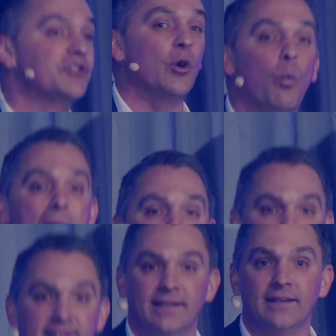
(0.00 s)
to
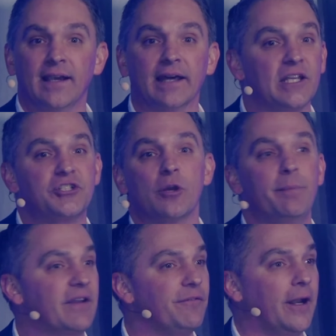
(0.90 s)
wait unless you're a
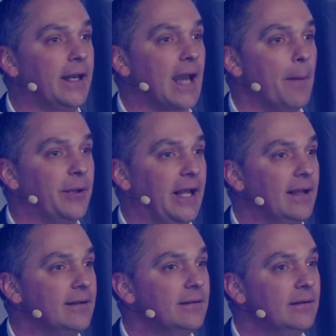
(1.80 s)
big funded company.
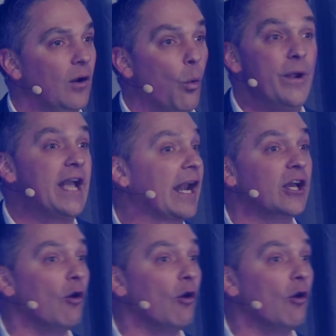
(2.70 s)
We gotta go